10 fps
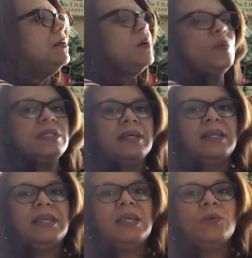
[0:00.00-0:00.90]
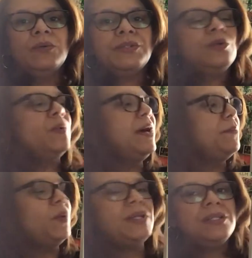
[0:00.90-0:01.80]
We said it equals to what,
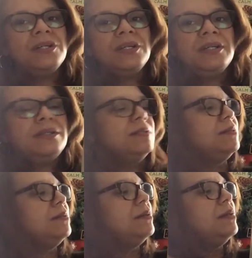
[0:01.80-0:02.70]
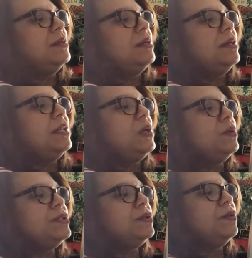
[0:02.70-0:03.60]
boys and girls? It
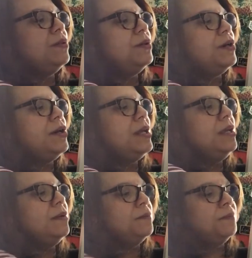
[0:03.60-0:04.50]
equals to 30.